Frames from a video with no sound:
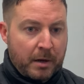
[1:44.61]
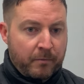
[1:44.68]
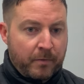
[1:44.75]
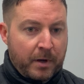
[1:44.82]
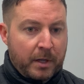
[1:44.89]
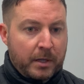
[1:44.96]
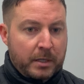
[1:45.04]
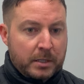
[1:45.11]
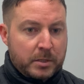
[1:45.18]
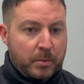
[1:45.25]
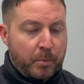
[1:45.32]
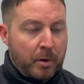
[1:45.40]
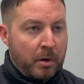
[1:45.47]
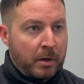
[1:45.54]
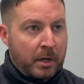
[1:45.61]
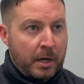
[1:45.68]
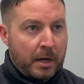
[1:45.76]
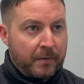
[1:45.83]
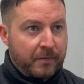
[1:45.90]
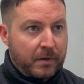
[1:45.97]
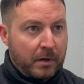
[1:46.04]
Really disappointing
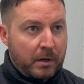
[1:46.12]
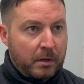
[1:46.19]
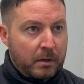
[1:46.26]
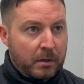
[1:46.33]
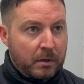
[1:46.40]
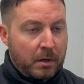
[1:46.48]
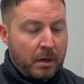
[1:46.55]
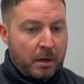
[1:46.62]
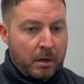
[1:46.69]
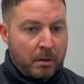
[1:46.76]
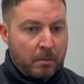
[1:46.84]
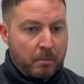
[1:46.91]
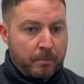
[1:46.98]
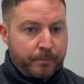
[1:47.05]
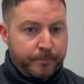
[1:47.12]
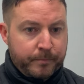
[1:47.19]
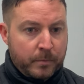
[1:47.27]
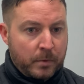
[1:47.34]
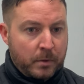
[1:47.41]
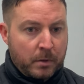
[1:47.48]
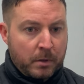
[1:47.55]
after, being
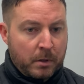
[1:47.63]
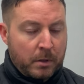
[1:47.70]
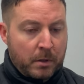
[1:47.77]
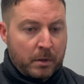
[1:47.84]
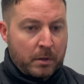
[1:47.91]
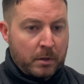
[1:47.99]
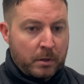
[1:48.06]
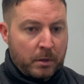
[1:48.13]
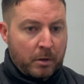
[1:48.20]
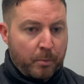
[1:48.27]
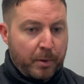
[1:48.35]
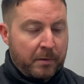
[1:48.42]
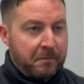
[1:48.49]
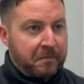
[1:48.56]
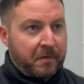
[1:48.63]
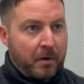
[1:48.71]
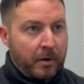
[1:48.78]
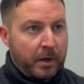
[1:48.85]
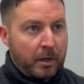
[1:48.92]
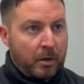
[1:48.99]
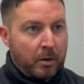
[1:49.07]

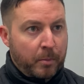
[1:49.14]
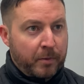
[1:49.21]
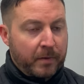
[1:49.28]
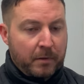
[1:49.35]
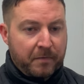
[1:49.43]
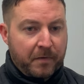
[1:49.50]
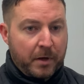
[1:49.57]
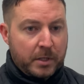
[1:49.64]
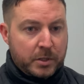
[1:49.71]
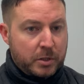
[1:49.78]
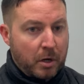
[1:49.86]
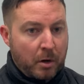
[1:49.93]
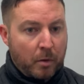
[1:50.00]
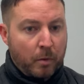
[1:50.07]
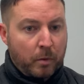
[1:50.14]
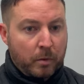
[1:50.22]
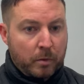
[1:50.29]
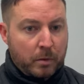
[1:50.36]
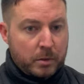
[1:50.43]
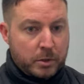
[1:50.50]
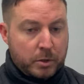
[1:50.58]
4-0 up. I mean, the first goal,
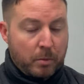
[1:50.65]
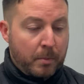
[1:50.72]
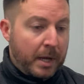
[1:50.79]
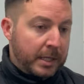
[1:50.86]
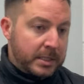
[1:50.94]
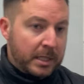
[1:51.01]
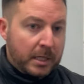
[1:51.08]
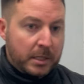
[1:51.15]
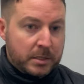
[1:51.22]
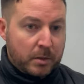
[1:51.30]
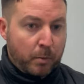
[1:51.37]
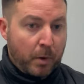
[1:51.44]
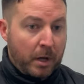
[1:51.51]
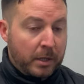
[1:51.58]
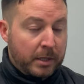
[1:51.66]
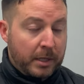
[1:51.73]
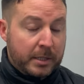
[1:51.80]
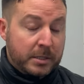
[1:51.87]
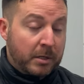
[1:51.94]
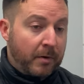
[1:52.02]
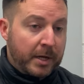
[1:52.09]
some might see it as a worldie.
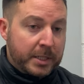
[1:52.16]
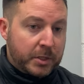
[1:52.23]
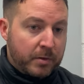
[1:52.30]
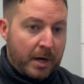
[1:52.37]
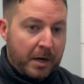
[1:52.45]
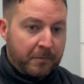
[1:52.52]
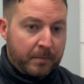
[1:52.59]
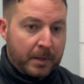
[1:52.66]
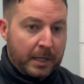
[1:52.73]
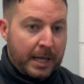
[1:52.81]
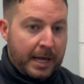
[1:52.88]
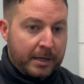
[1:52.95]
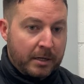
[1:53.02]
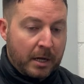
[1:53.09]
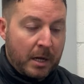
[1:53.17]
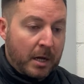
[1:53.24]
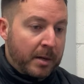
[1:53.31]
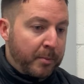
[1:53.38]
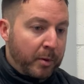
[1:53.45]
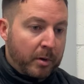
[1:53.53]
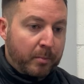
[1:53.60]
It's a great strike from the lad.
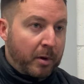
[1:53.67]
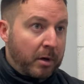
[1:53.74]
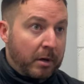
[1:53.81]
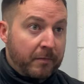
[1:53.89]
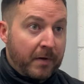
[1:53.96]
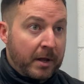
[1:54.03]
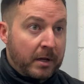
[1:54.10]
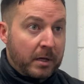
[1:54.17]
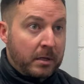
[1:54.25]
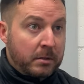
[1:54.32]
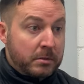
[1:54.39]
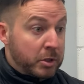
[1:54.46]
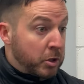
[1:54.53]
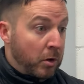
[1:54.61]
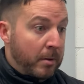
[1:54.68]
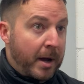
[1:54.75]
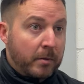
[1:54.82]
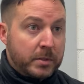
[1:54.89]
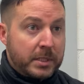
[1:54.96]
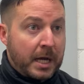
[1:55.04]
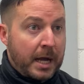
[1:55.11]
But poor defending, show him
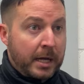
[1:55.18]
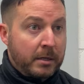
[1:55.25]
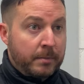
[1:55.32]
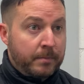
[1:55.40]
outside.